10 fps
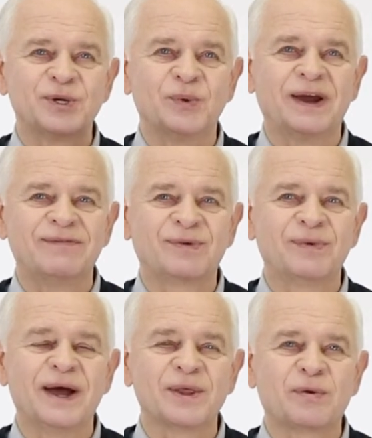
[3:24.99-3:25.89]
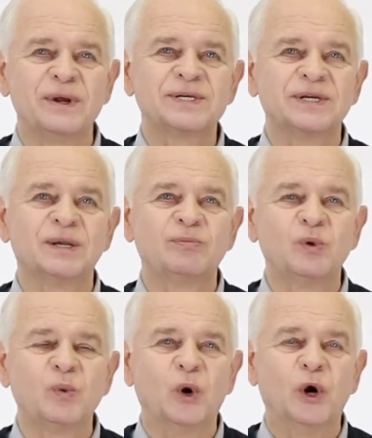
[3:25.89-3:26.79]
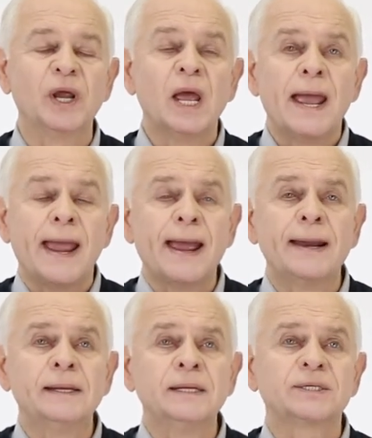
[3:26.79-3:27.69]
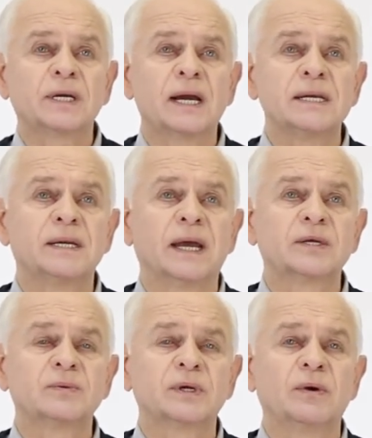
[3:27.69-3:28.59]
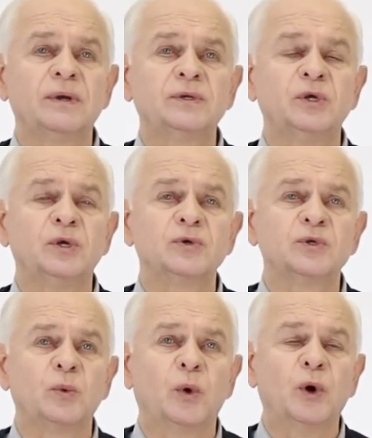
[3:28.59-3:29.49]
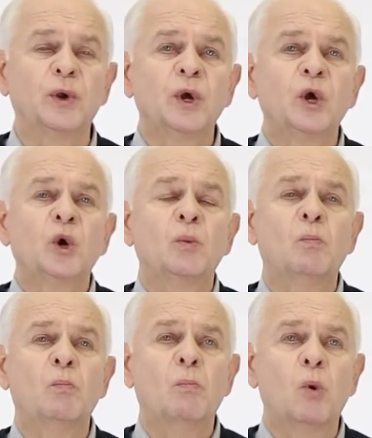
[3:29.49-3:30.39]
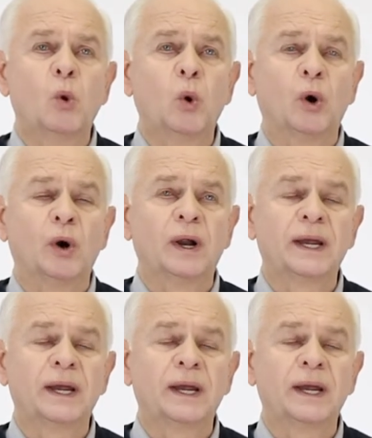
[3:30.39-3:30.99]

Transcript: So we have a 3-syllable word, and in this context, we're going to use the word more.